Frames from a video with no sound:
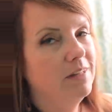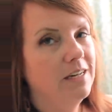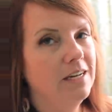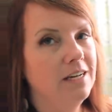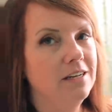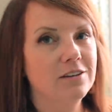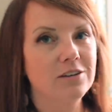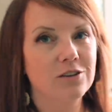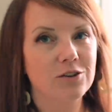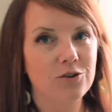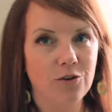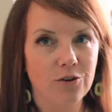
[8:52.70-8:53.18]

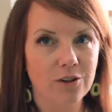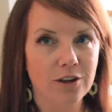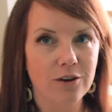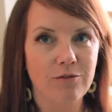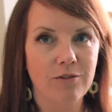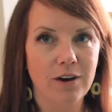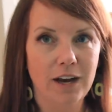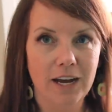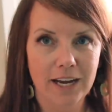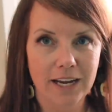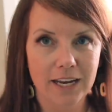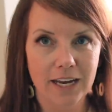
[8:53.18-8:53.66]
It's totally
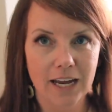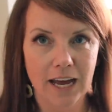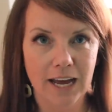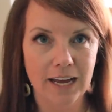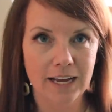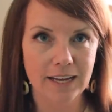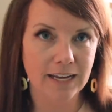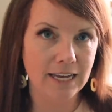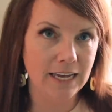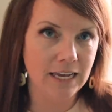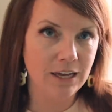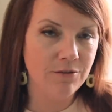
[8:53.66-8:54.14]
fine.
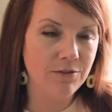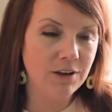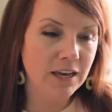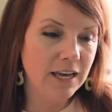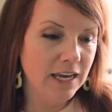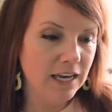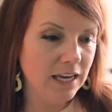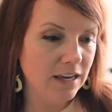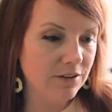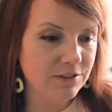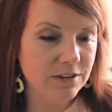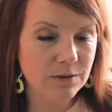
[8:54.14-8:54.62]

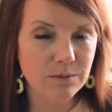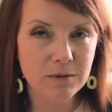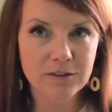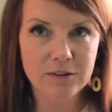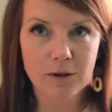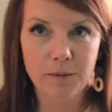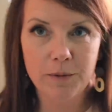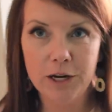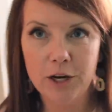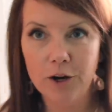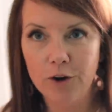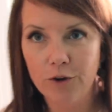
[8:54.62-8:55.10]
If someone's
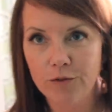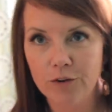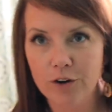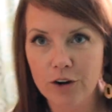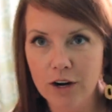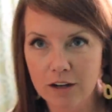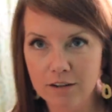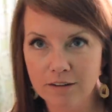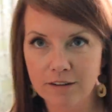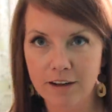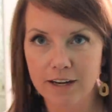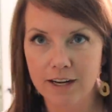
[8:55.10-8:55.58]
coming over,
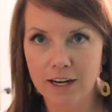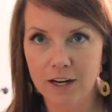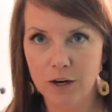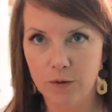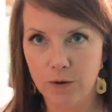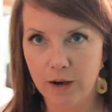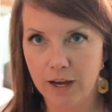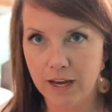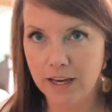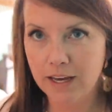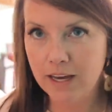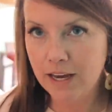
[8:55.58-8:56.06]
I'll tuck it
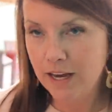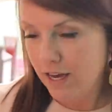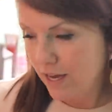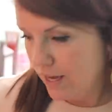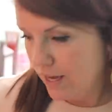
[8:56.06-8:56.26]
away.